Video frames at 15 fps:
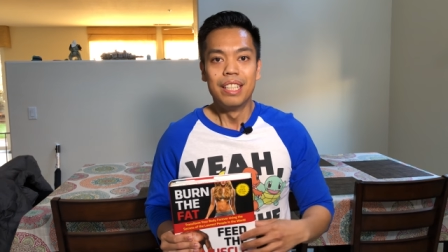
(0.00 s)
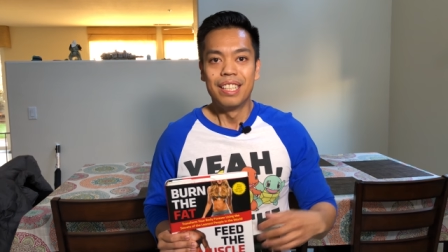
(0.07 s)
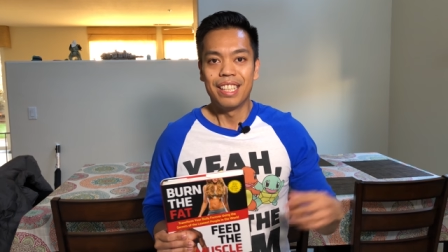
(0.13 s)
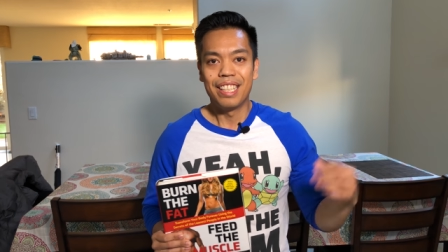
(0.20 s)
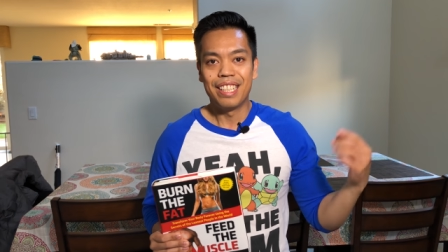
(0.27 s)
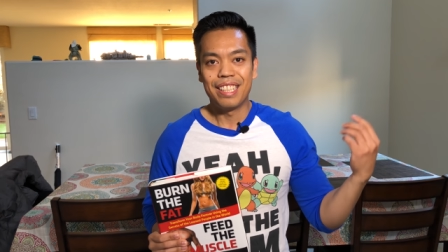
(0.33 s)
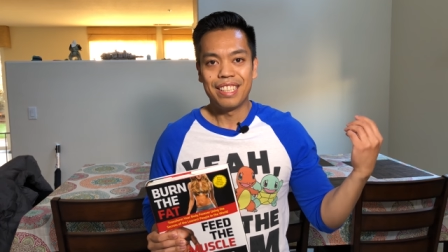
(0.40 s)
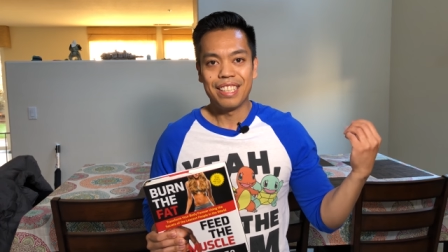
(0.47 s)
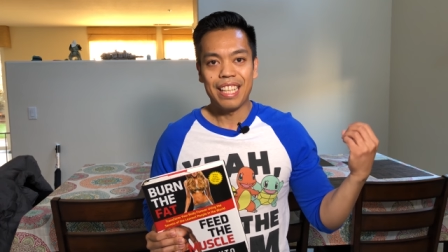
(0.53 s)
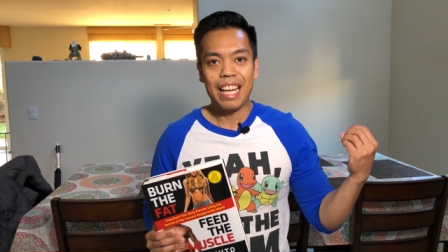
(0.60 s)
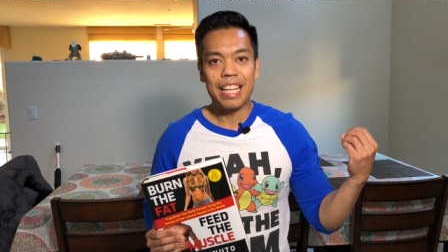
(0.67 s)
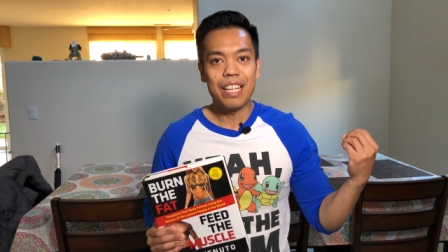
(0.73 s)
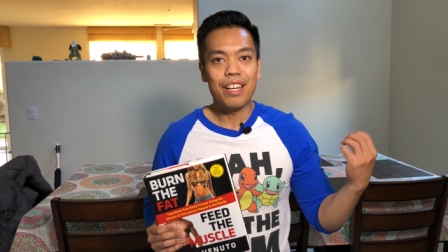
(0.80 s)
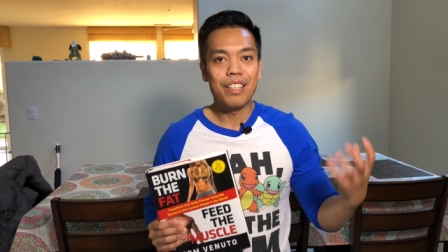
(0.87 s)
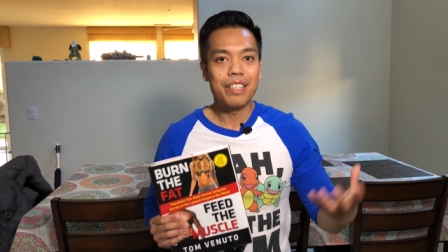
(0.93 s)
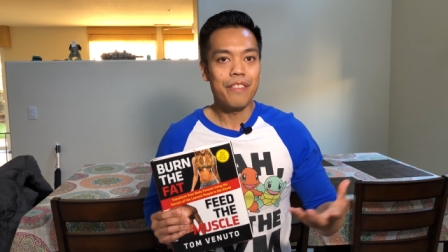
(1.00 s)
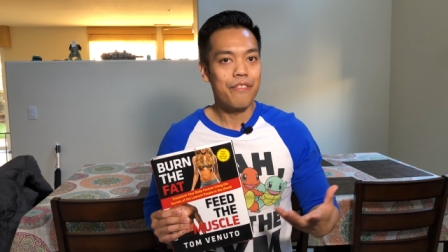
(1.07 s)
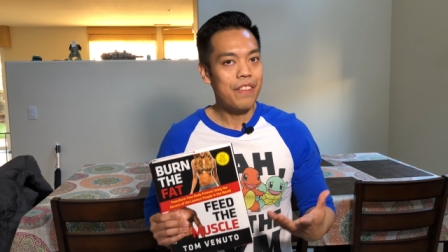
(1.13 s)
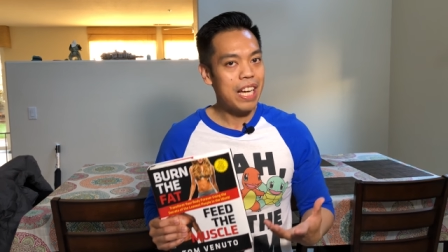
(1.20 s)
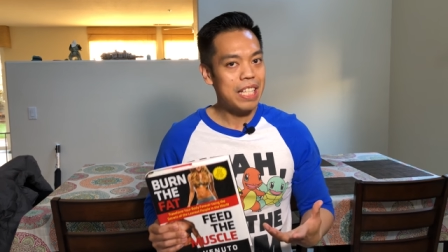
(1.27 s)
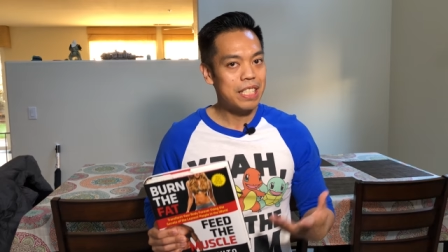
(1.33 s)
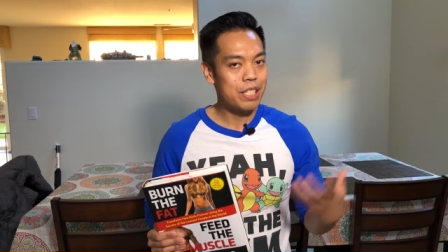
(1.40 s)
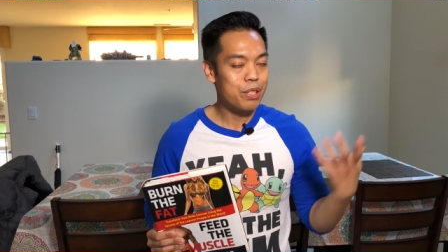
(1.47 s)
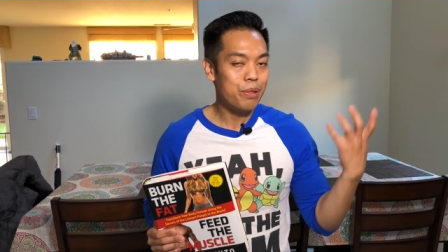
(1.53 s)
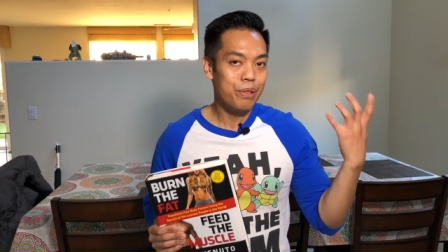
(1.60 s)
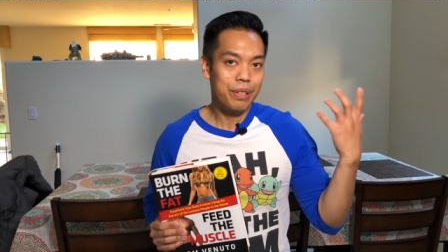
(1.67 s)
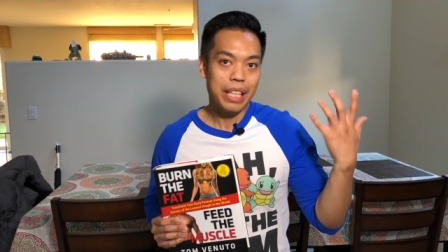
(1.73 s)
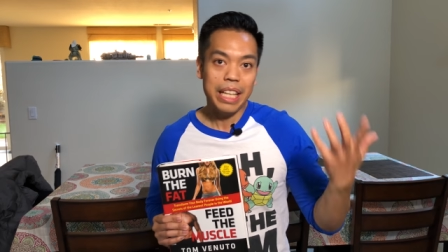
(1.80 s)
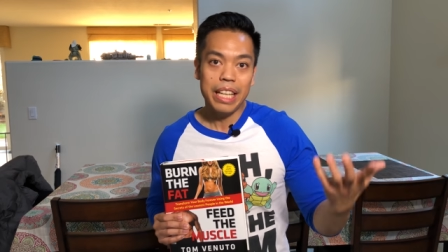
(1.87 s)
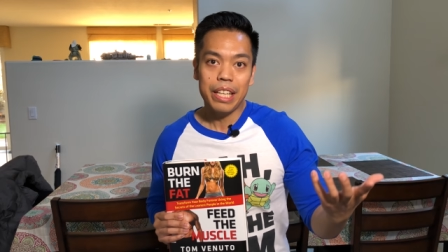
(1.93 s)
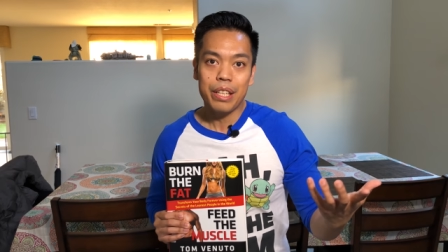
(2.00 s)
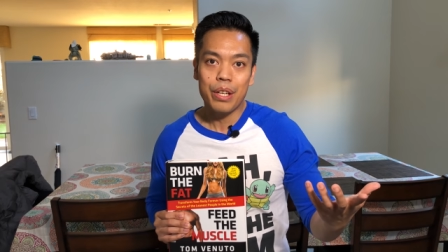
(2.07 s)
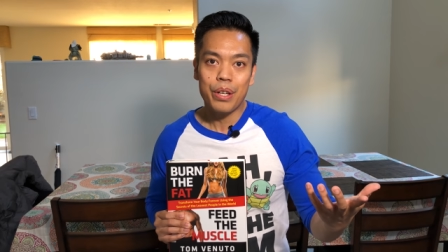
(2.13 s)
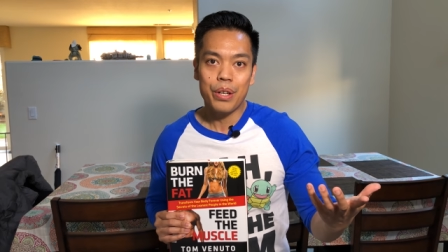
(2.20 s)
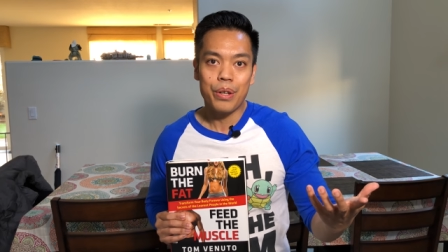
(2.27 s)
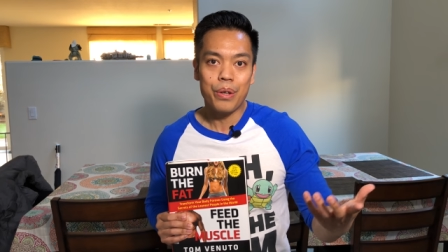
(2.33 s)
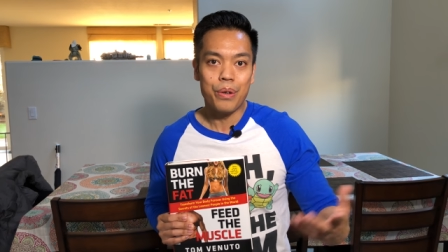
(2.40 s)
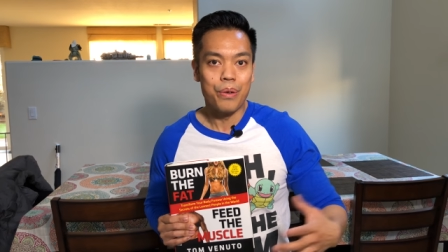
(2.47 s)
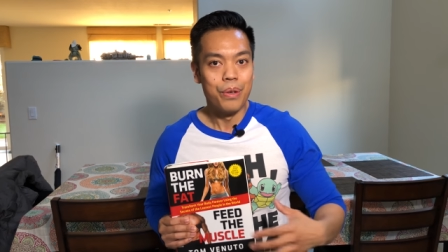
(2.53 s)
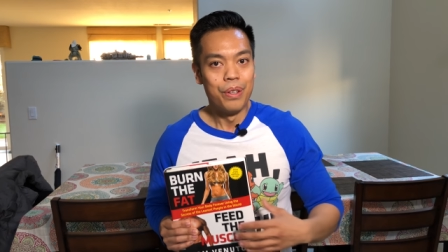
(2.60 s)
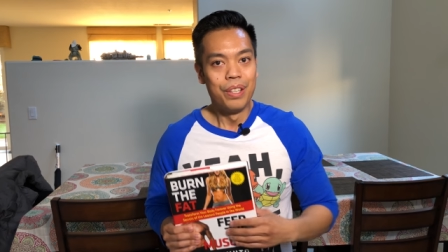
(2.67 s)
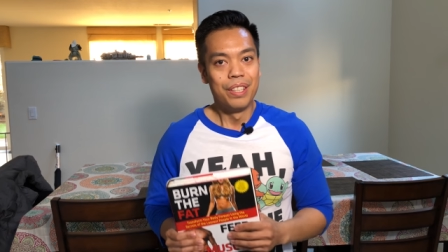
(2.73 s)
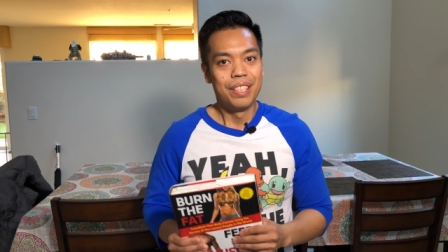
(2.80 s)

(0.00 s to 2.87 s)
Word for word: uh, and all the fads too, keto,